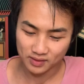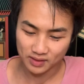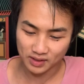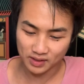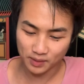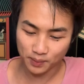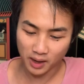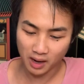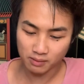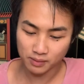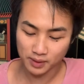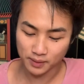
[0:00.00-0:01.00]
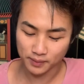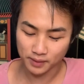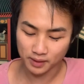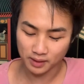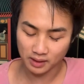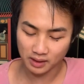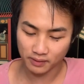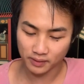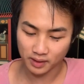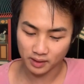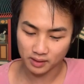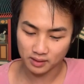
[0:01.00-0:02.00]
you're probably
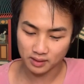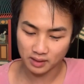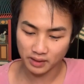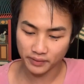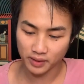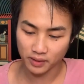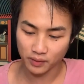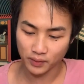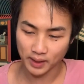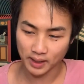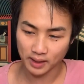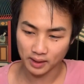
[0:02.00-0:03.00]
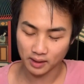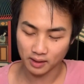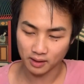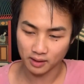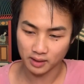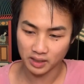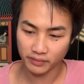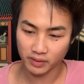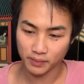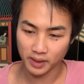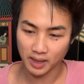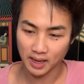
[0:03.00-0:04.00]
leaving away or leaving
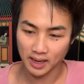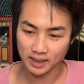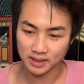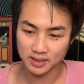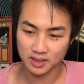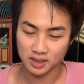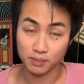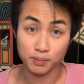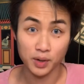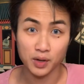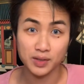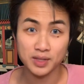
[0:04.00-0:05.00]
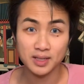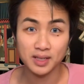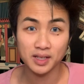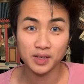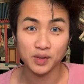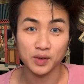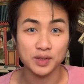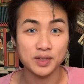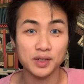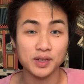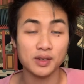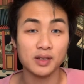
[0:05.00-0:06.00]
behind a certain person or
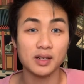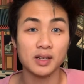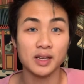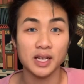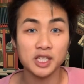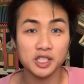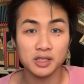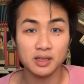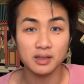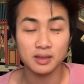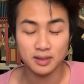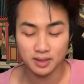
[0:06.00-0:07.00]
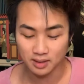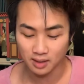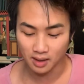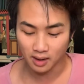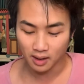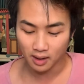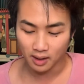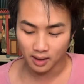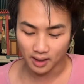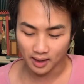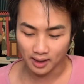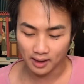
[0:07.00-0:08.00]
certain connections,
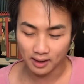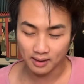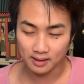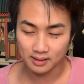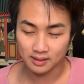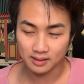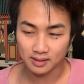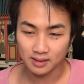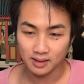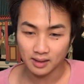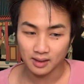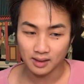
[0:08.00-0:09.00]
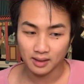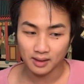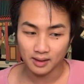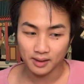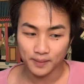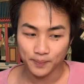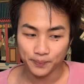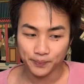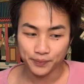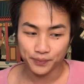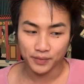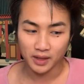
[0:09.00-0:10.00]
and
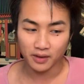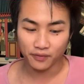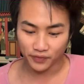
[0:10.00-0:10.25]
it